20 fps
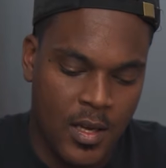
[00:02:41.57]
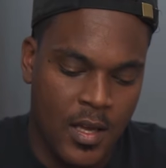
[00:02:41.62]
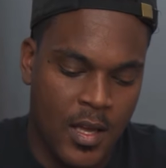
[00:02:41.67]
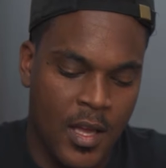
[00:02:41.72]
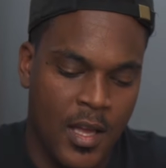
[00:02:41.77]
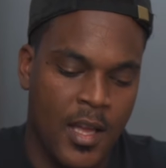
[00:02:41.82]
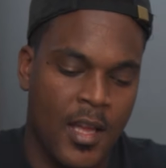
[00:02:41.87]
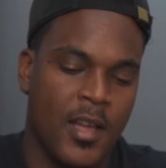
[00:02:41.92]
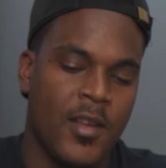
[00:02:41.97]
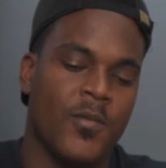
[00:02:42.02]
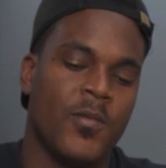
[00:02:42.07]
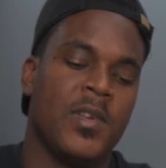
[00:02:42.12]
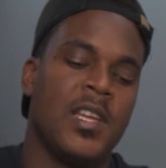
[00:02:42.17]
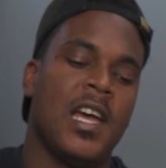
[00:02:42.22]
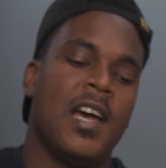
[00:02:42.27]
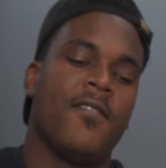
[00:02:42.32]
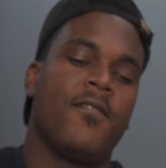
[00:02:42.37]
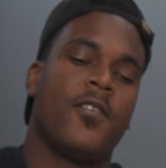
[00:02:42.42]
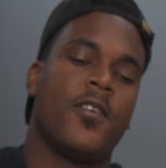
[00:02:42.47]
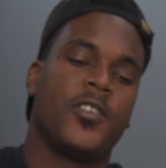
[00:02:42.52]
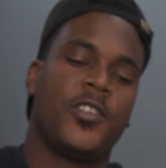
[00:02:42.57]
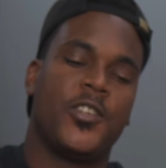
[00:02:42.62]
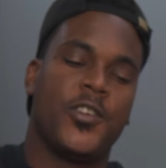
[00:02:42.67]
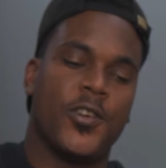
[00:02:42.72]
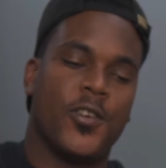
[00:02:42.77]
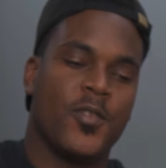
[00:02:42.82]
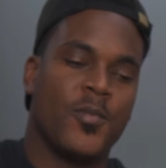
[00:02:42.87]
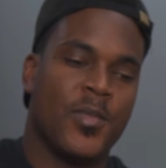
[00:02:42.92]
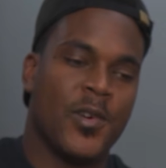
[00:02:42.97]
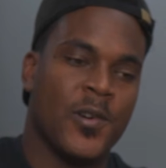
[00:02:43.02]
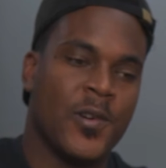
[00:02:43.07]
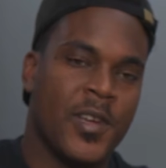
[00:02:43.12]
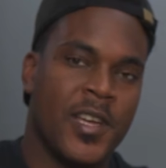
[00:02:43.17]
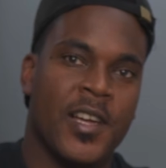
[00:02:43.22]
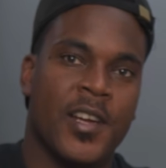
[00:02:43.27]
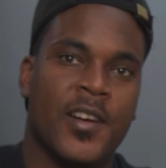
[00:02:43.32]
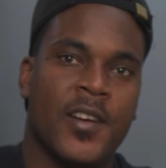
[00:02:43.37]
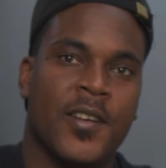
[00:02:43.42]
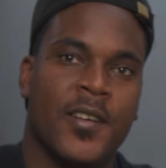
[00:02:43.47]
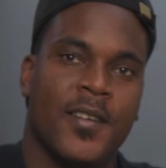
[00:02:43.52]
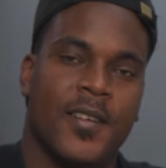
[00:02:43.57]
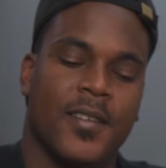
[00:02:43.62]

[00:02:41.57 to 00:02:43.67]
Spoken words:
And we have our turbo here.